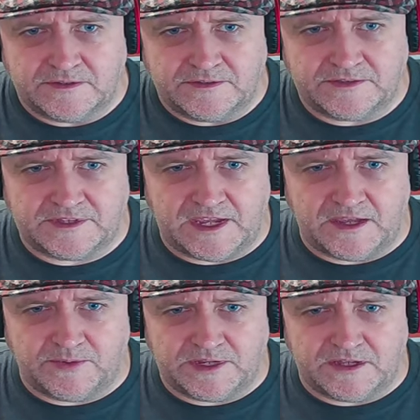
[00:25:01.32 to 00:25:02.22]

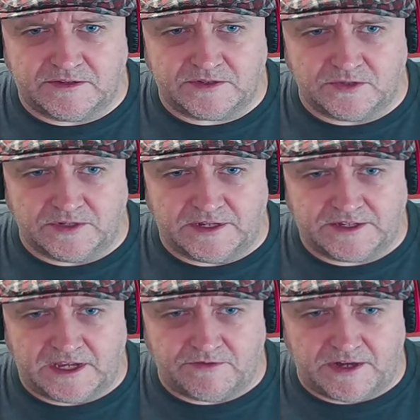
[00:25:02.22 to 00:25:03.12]
There we go. Cool.
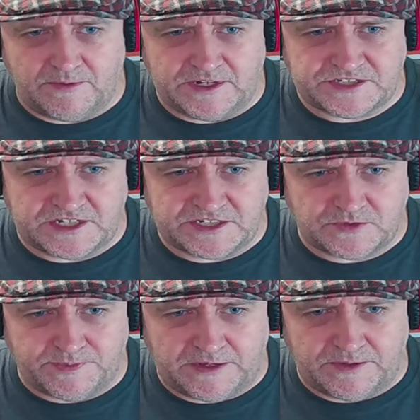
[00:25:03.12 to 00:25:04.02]
Okay, right. Well, let's uh,
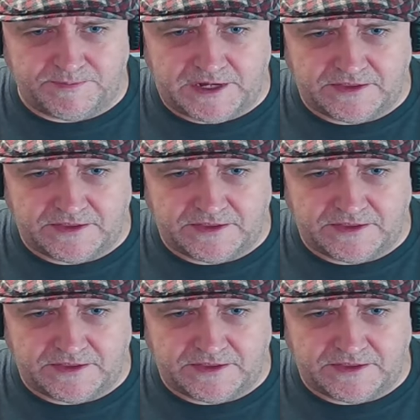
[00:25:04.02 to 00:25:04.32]
swap out the bait